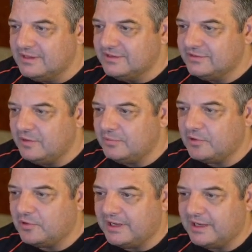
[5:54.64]
So I
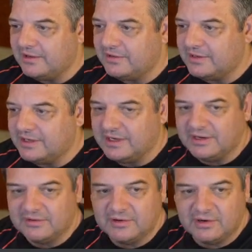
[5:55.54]
bought it here thinking
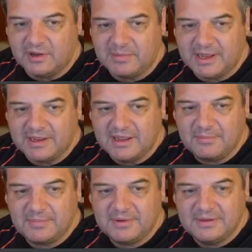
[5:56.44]
it's going to go back
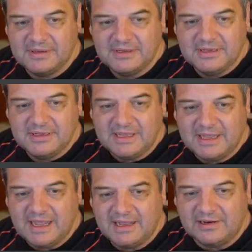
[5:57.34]
up,
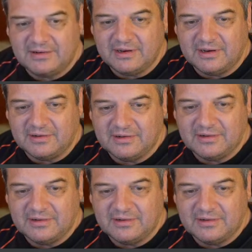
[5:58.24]
and it didn't.